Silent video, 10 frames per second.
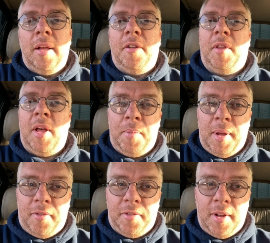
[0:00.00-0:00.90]
So that'll be
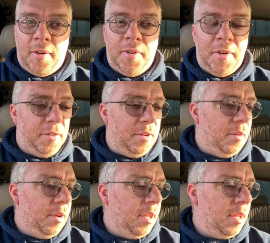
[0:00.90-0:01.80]
up for sale very
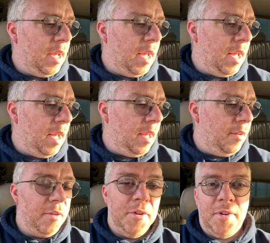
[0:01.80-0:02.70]
soon.
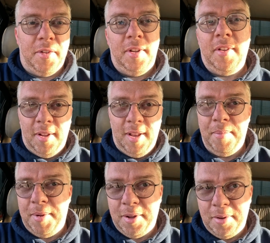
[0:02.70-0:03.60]
If you're interested,
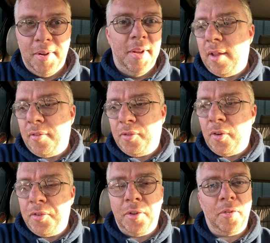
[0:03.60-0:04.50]
let me know. I've
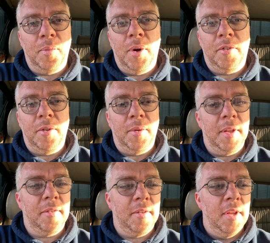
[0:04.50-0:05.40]
obviously got some work to do on
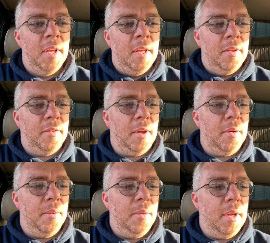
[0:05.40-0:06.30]
this.
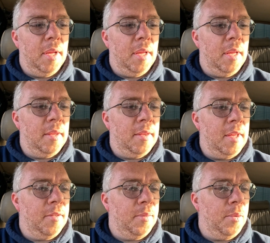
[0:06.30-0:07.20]
So
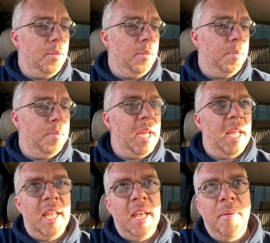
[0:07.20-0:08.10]
this will
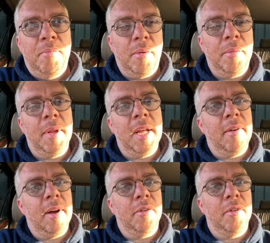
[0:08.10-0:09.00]
be probably
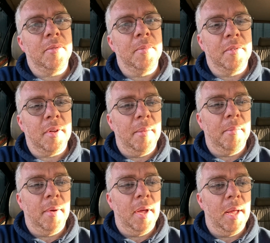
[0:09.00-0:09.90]
around Christmas time,